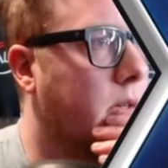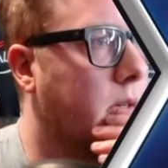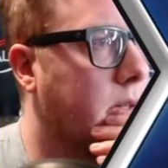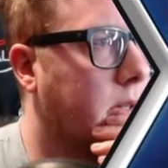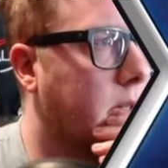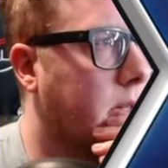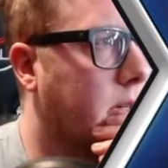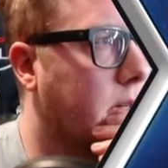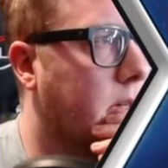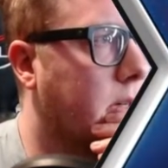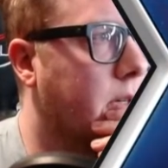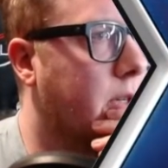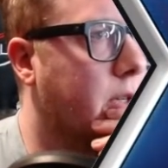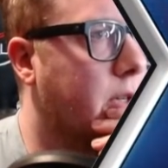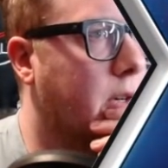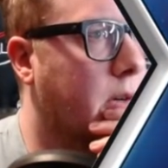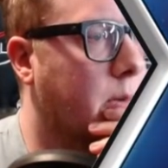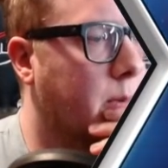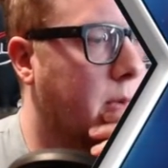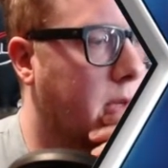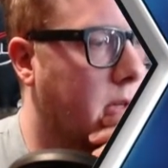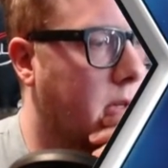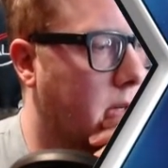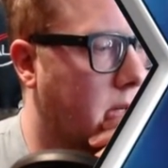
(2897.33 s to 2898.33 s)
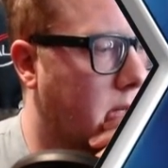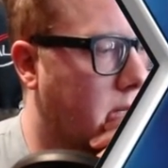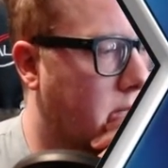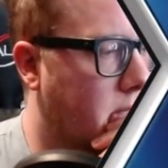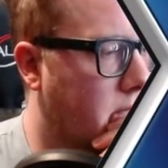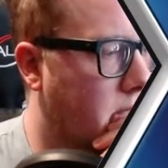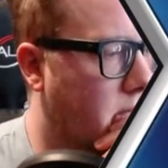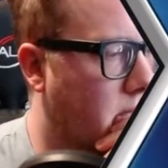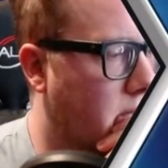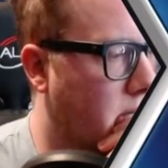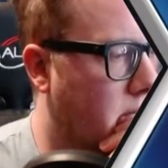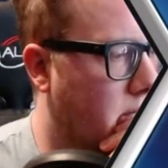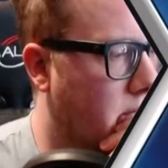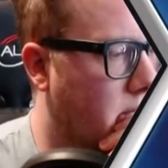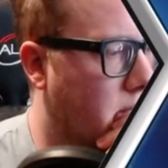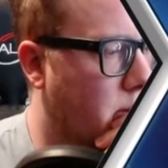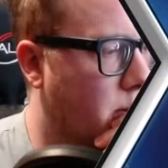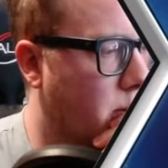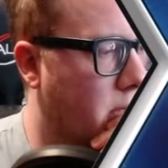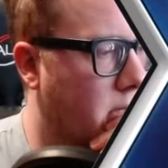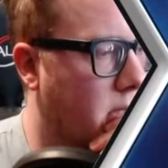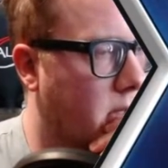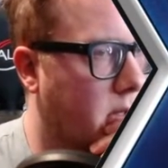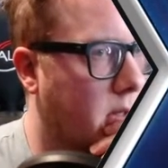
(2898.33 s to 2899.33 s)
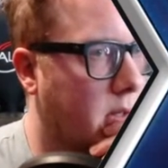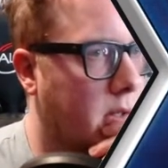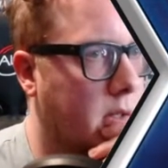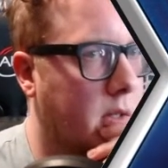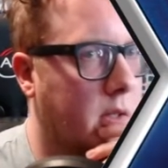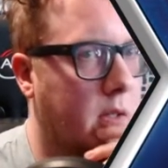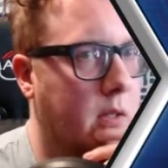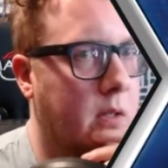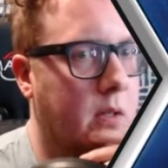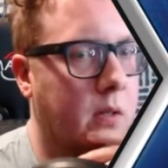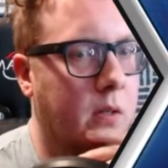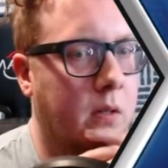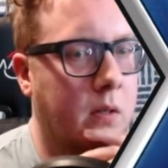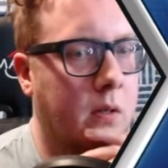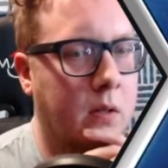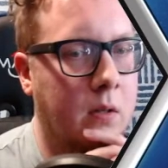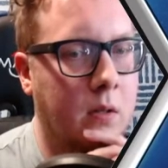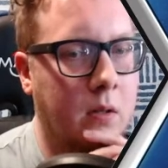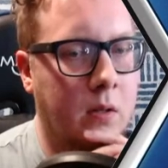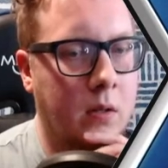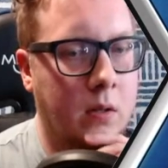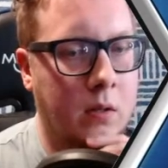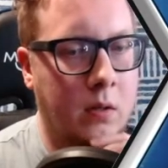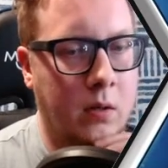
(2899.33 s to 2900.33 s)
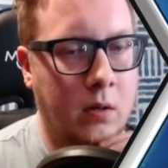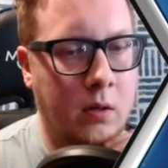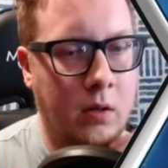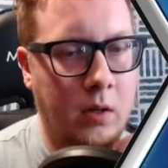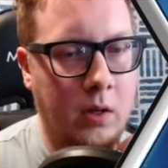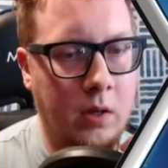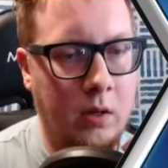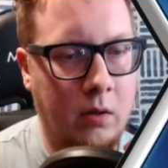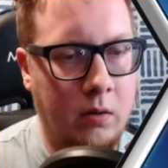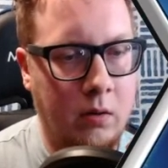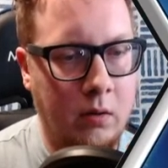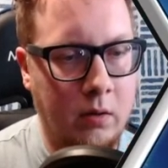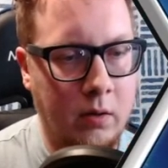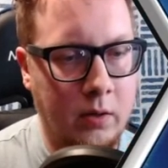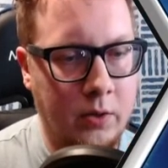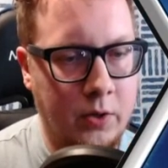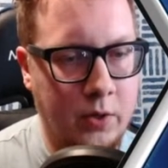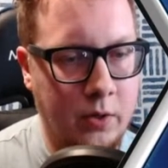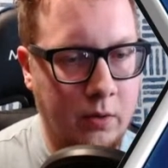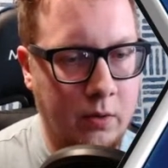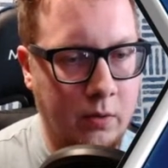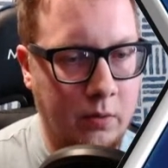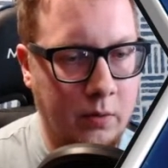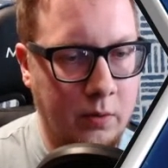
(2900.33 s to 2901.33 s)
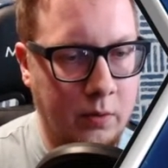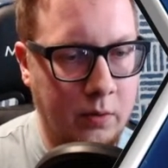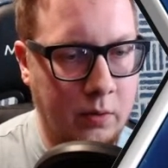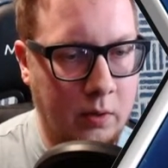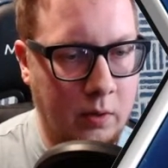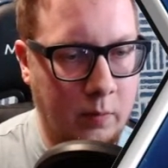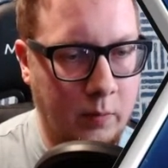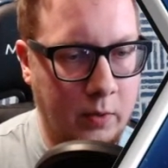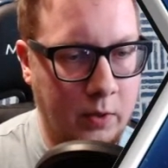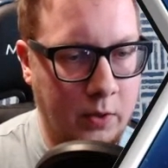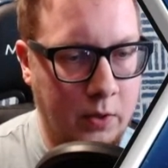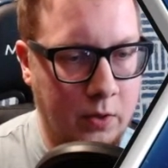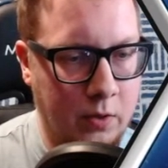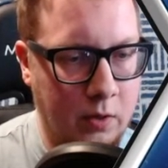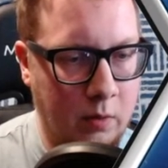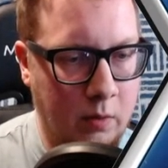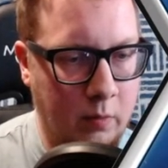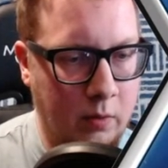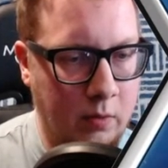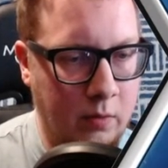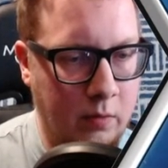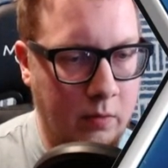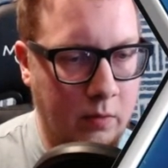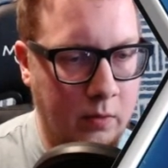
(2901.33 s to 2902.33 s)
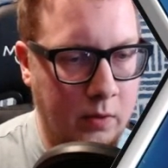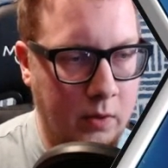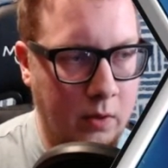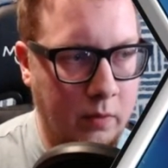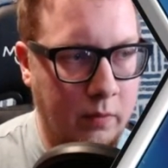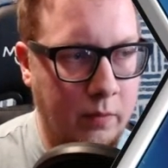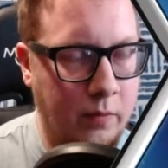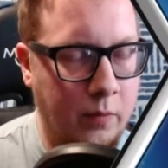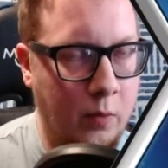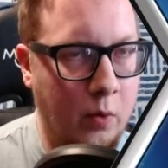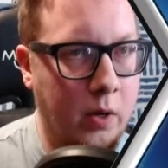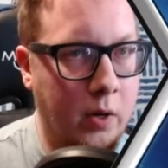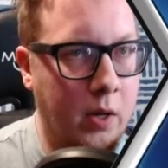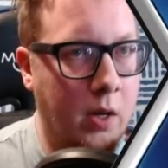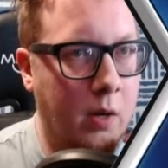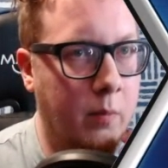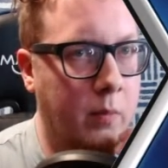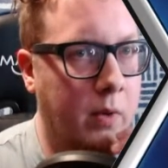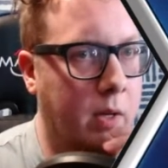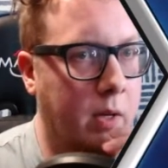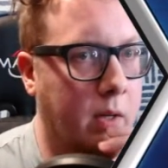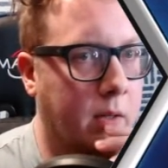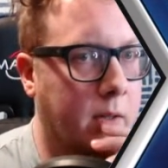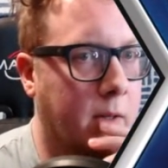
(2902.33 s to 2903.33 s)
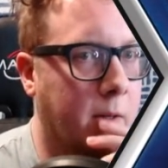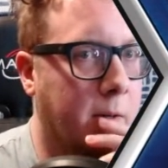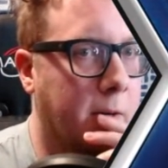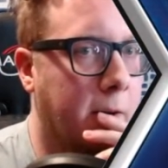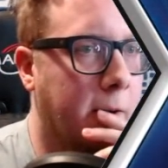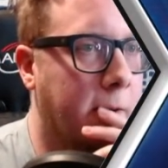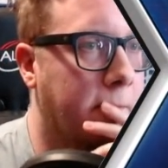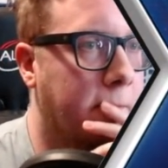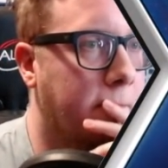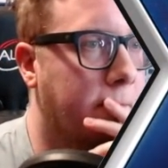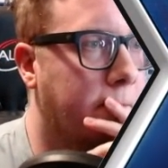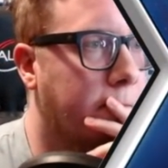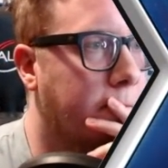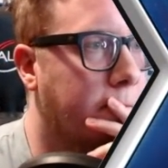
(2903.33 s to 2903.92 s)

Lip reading: Is that gonna show me? Can I see that somewhere? How long it shows I've been streaming? So 48 minutes, okay.